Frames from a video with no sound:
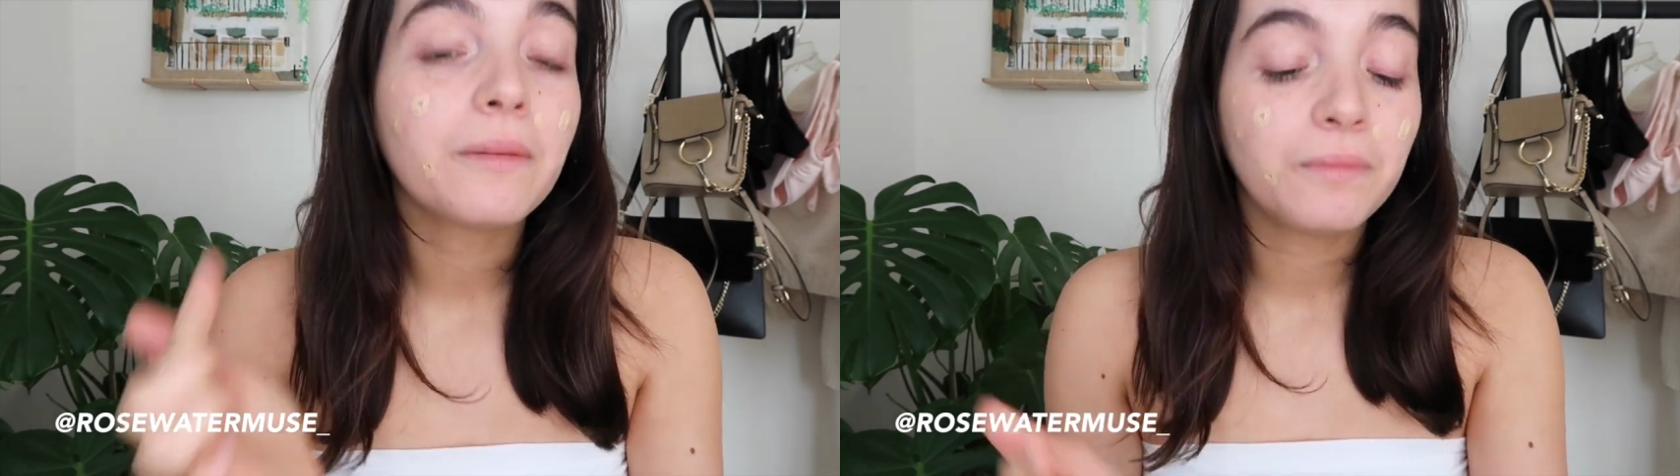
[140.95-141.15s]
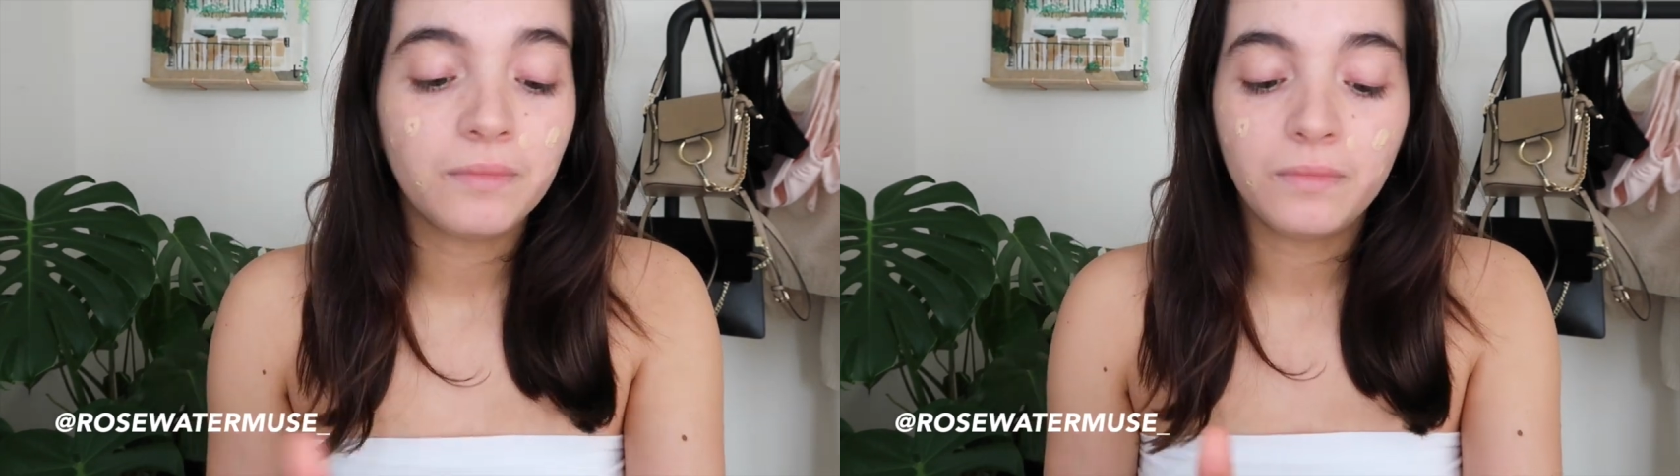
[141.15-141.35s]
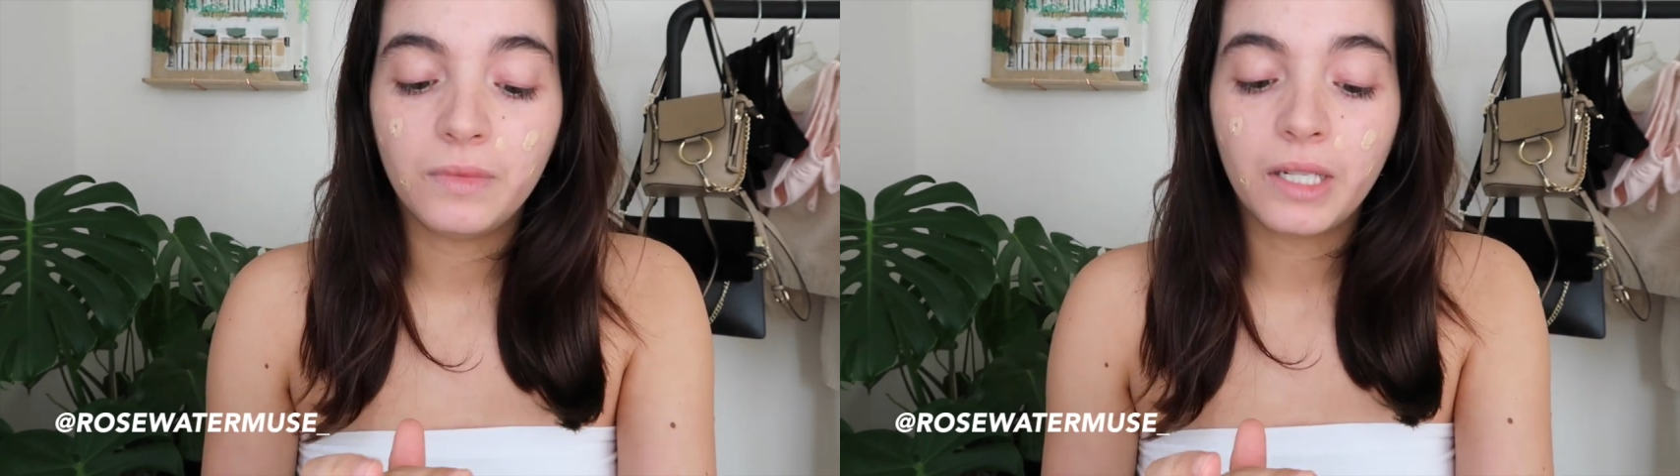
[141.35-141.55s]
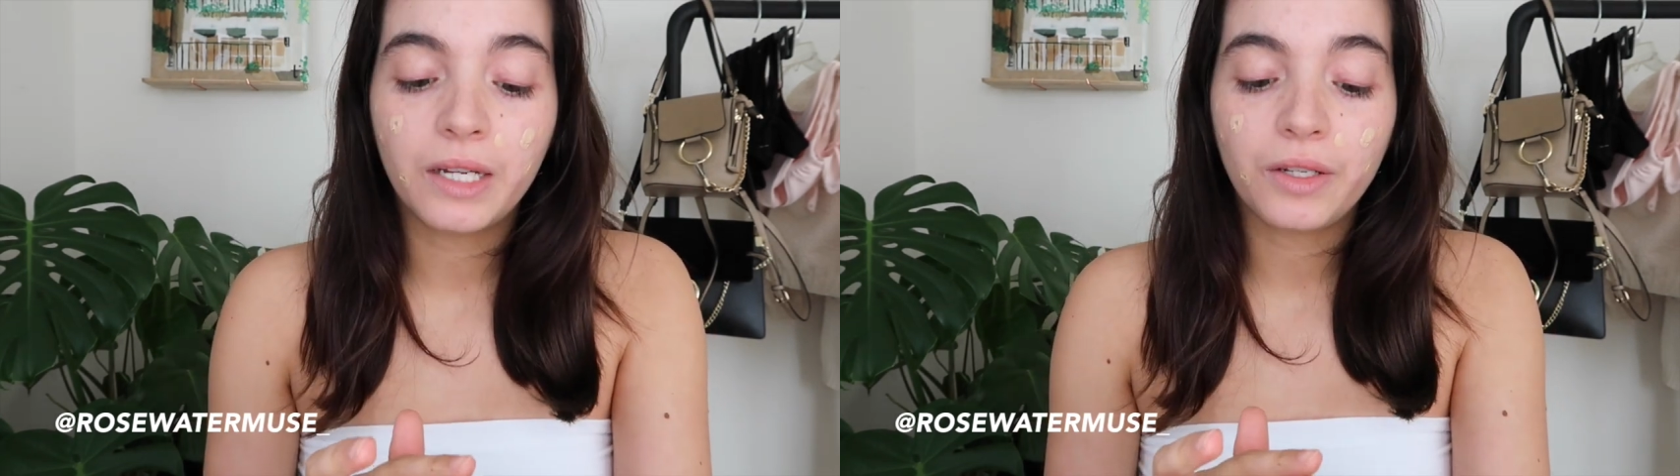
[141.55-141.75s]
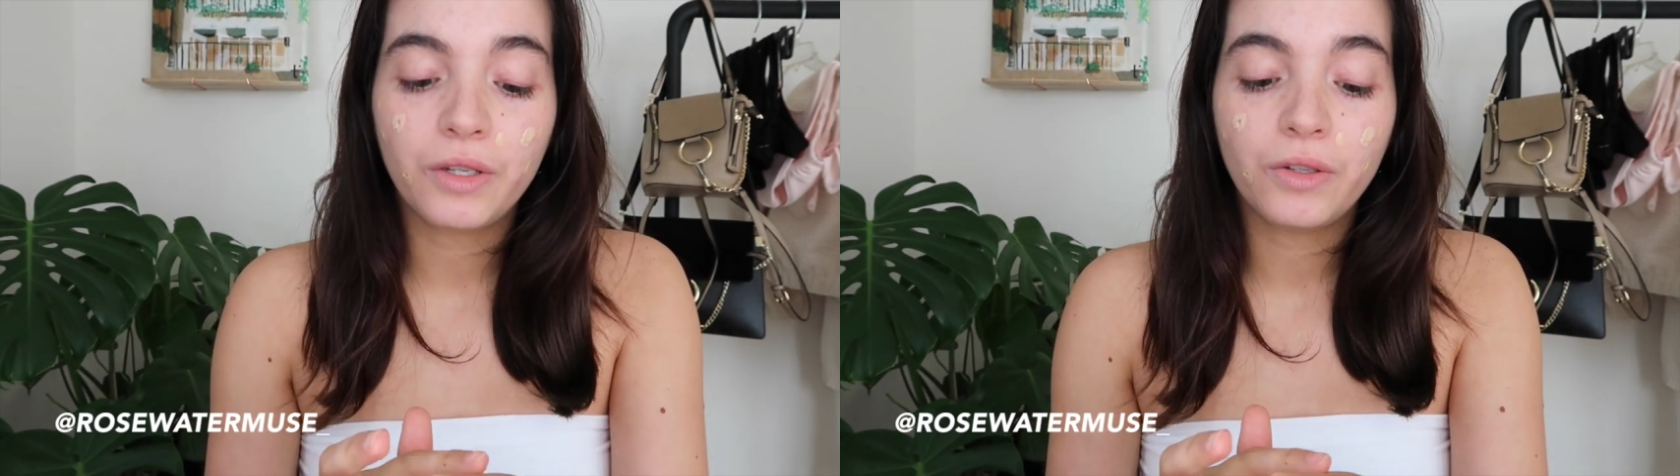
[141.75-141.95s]
I'm
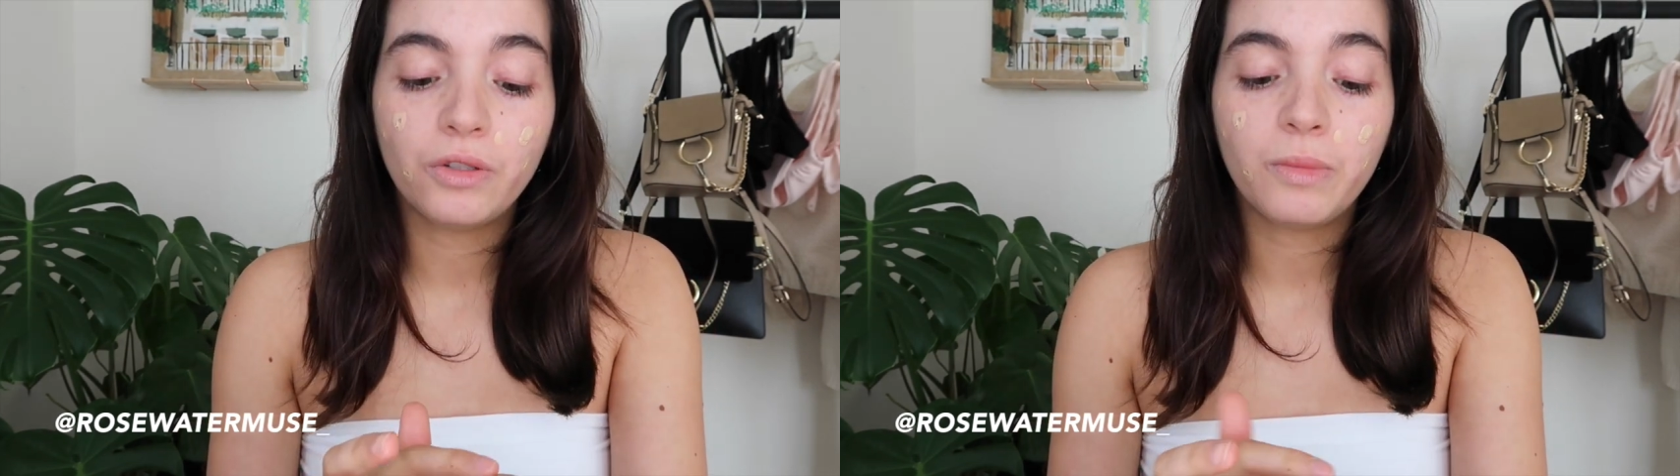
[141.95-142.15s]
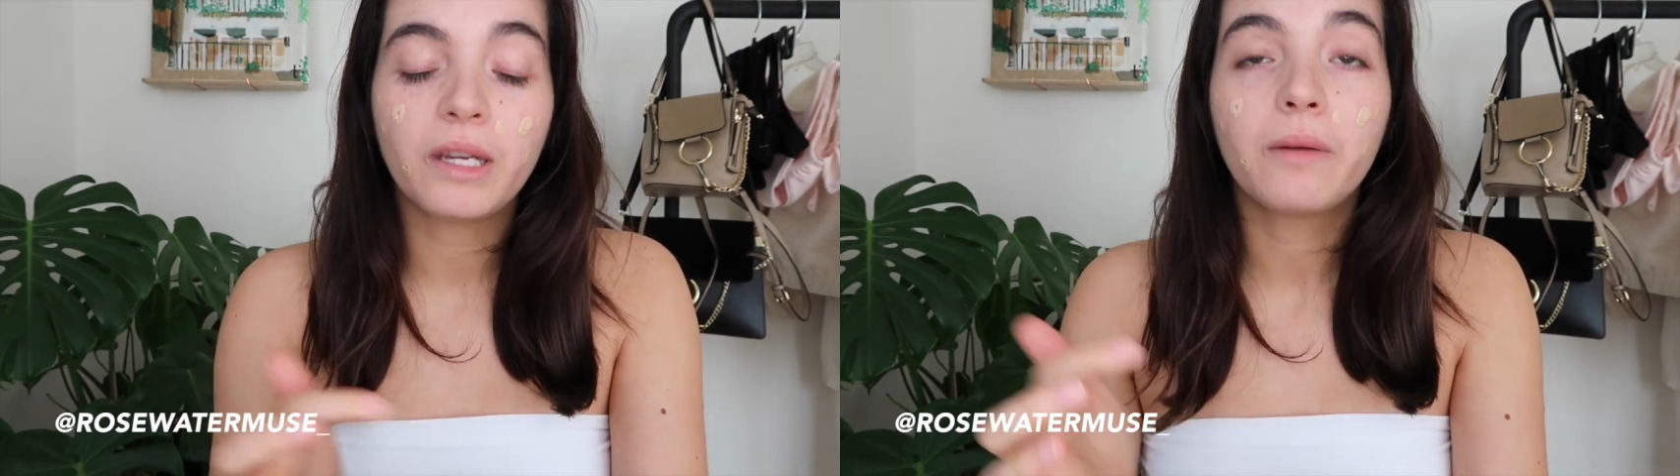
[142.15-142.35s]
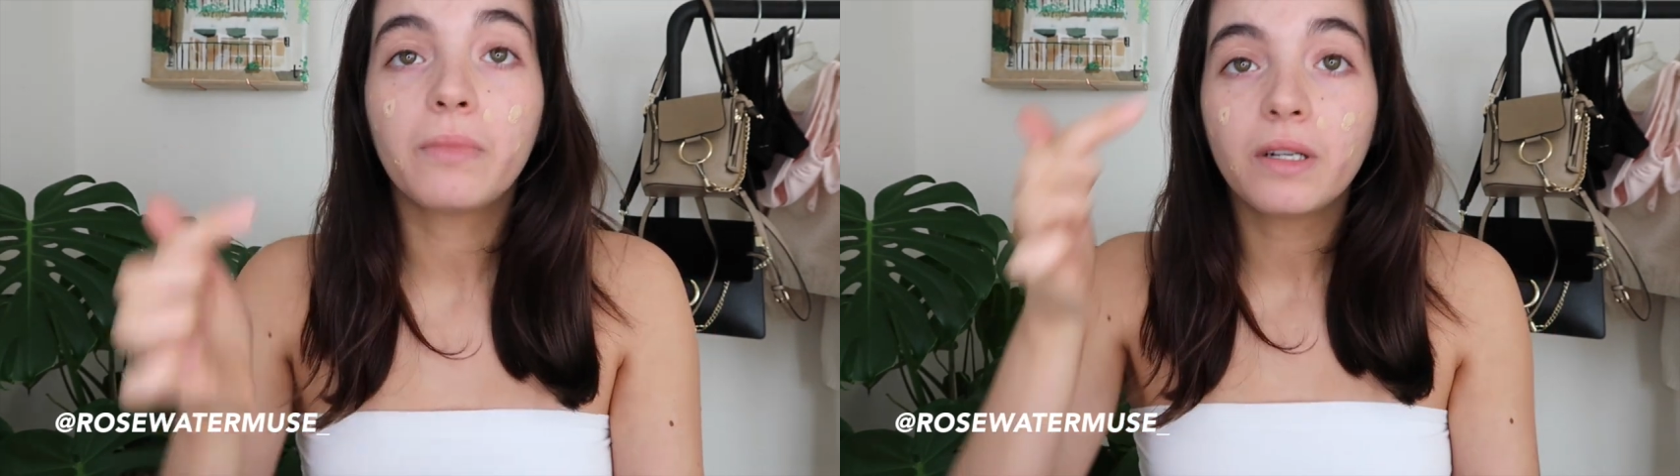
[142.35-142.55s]
not a huge makeup